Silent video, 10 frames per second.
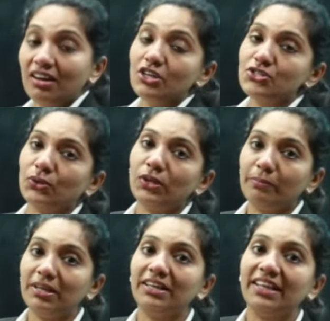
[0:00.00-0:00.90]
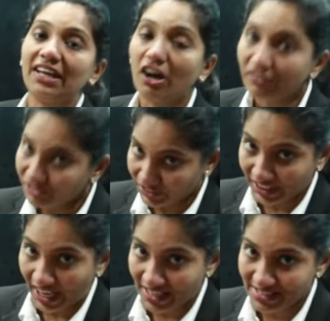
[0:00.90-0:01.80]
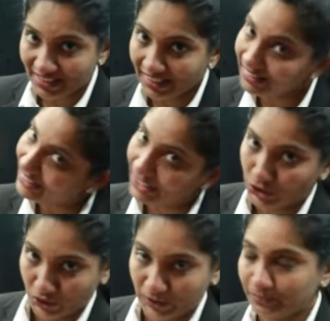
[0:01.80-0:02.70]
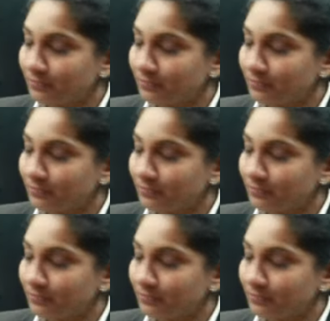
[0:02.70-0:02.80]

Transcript: solubility of gas in liquid.